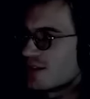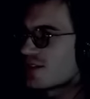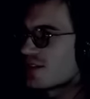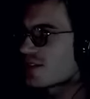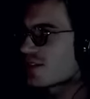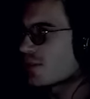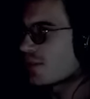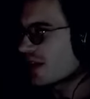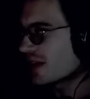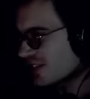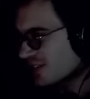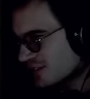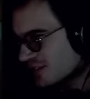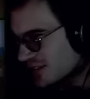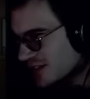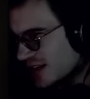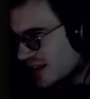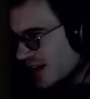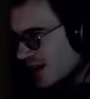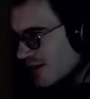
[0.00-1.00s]
Let's go back to
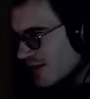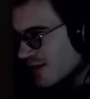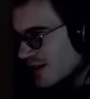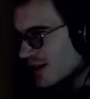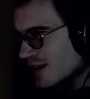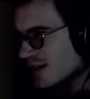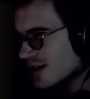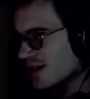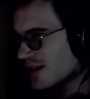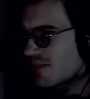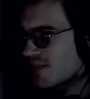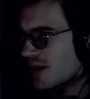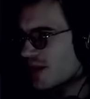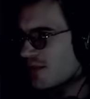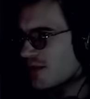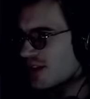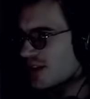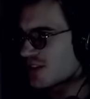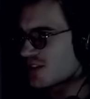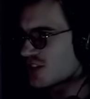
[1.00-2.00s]
Gary.
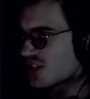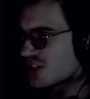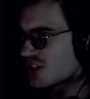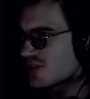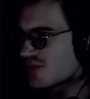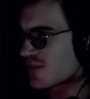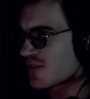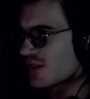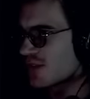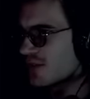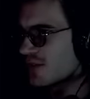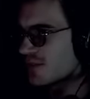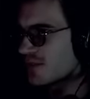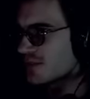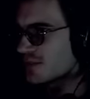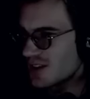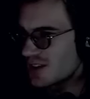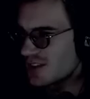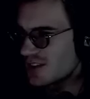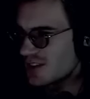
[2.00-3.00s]
Maybe it changed for
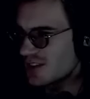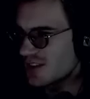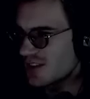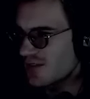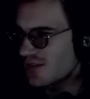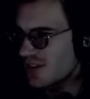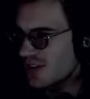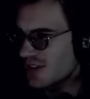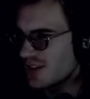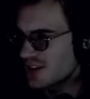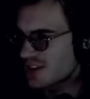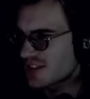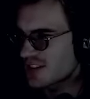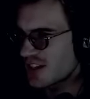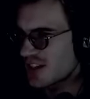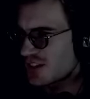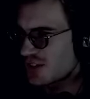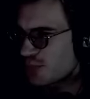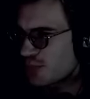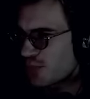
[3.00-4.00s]
him? Is there something in the
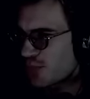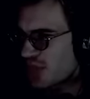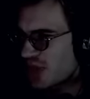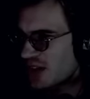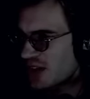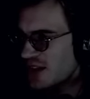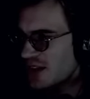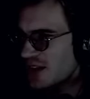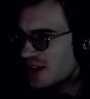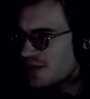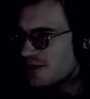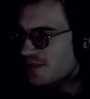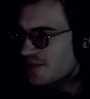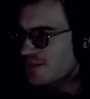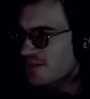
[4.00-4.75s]
snake's belly?